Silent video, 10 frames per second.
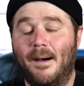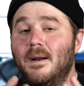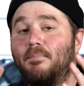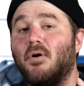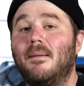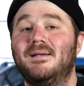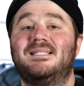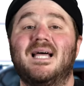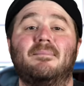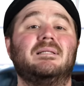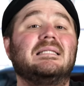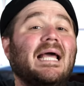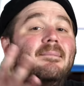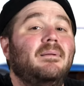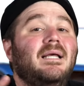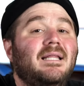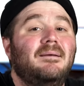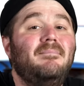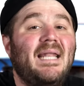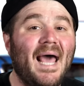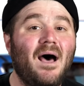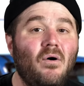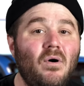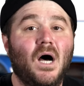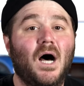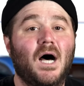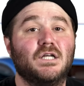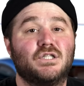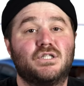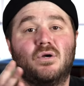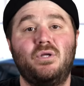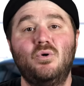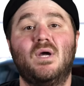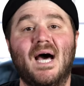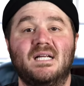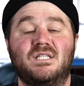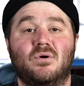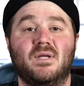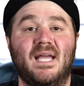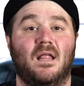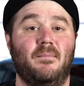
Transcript: I'm gonna probably stop labeling them now uh, so you guys don't yell